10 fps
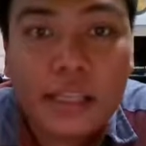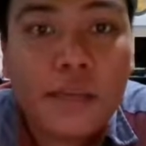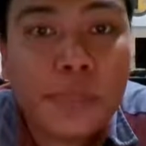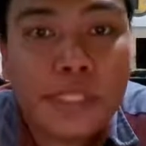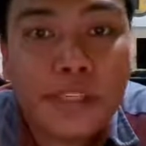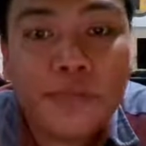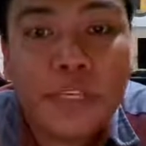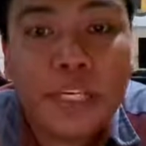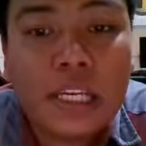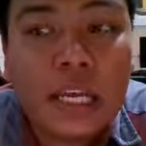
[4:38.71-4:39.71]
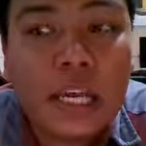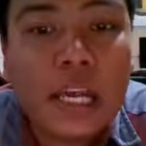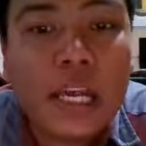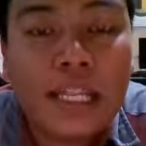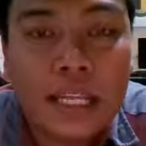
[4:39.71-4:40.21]
the Pacific,
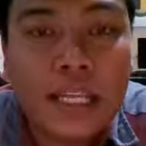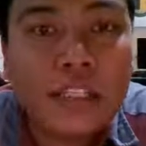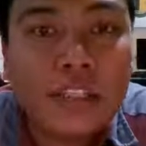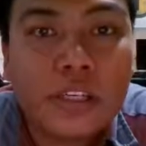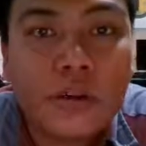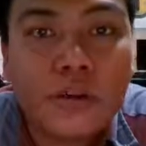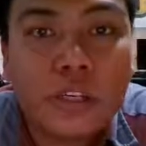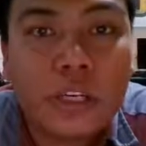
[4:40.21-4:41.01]
and the Indian Ocean.